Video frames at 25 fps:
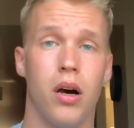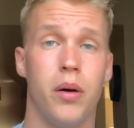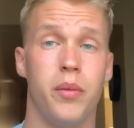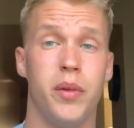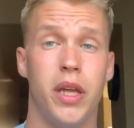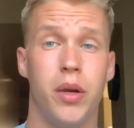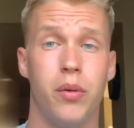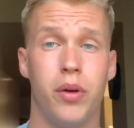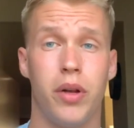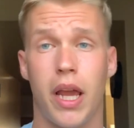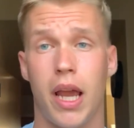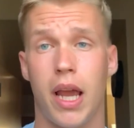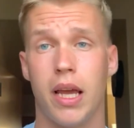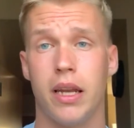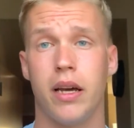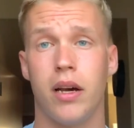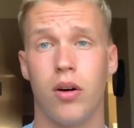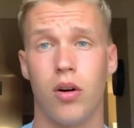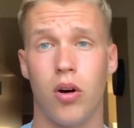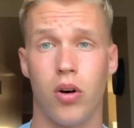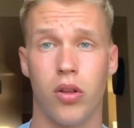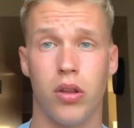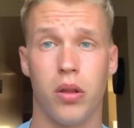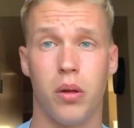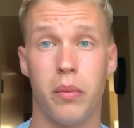they would hand
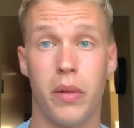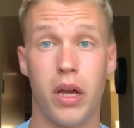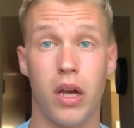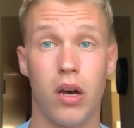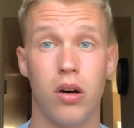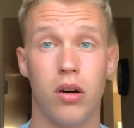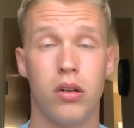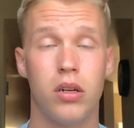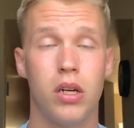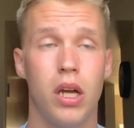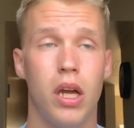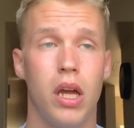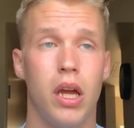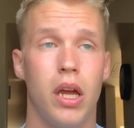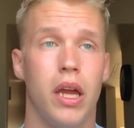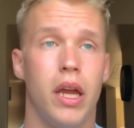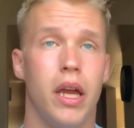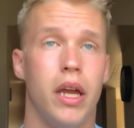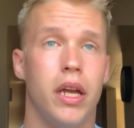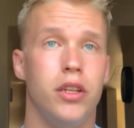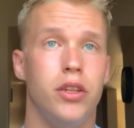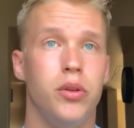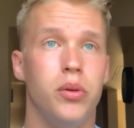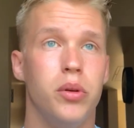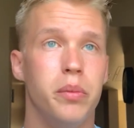out all the mail,
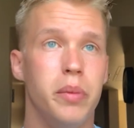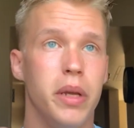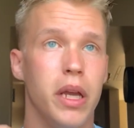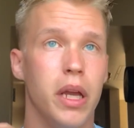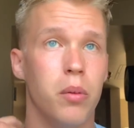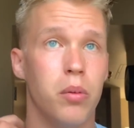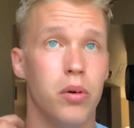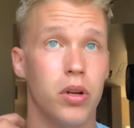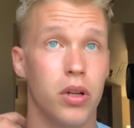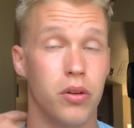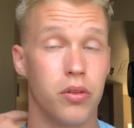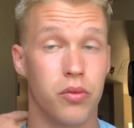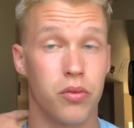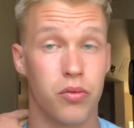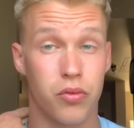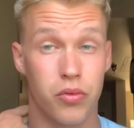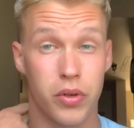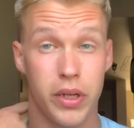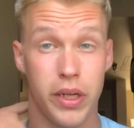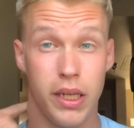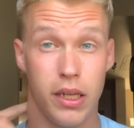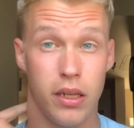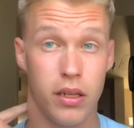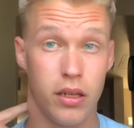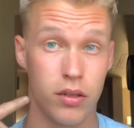and you would be able to
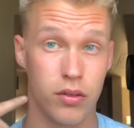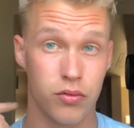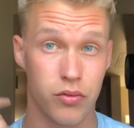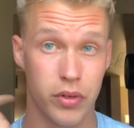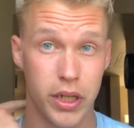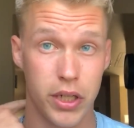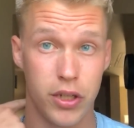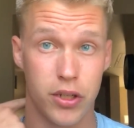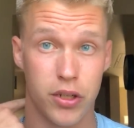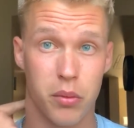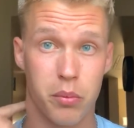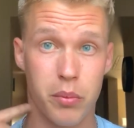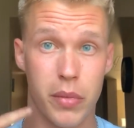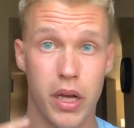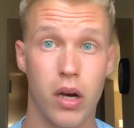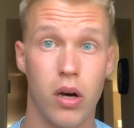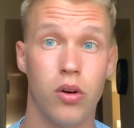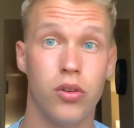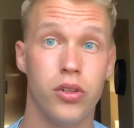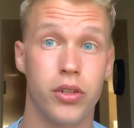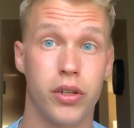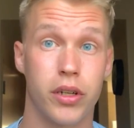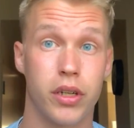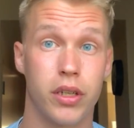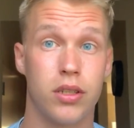read your mail
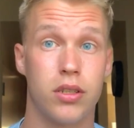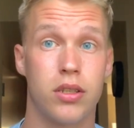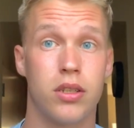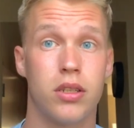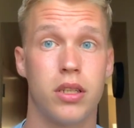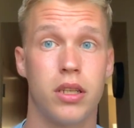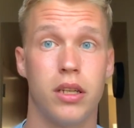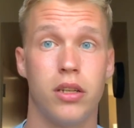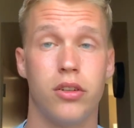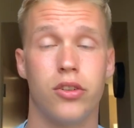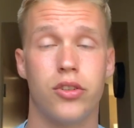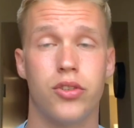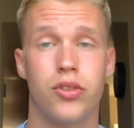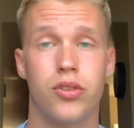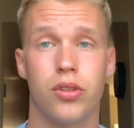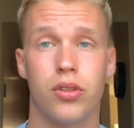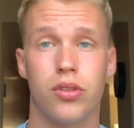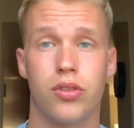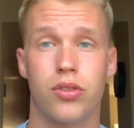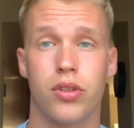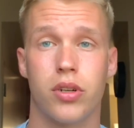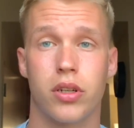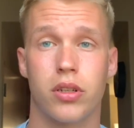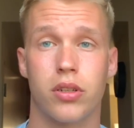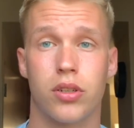during senior drill
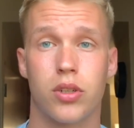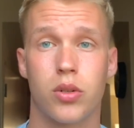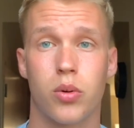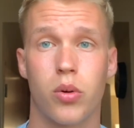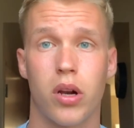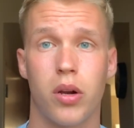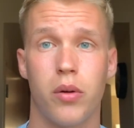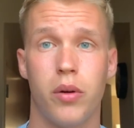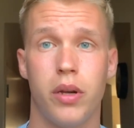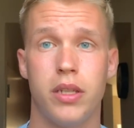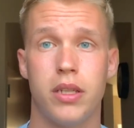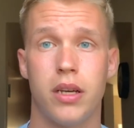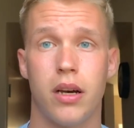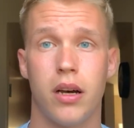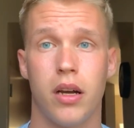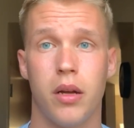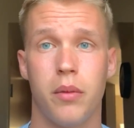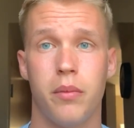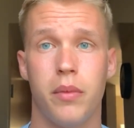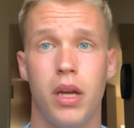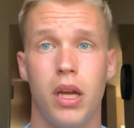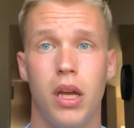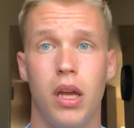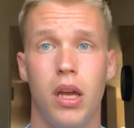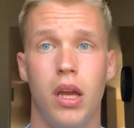instructor square away
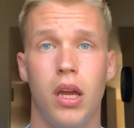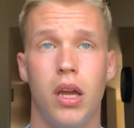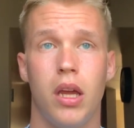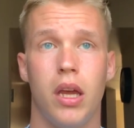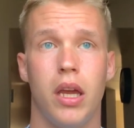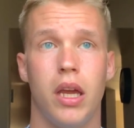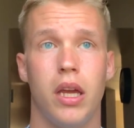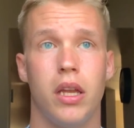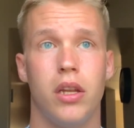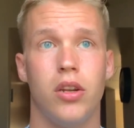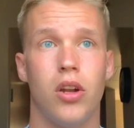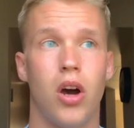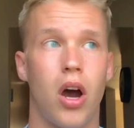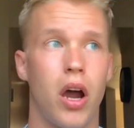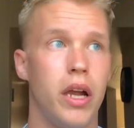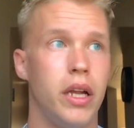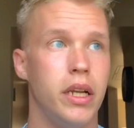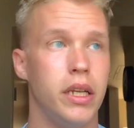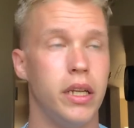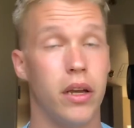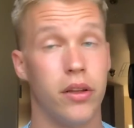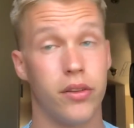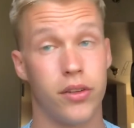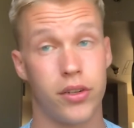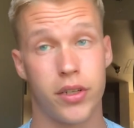time and not
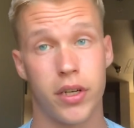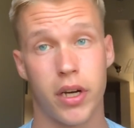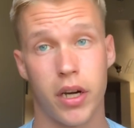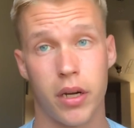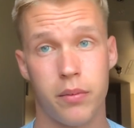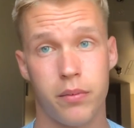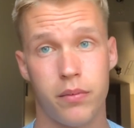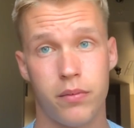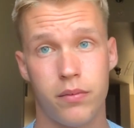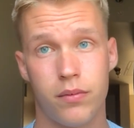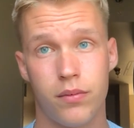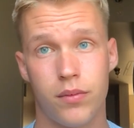any other time.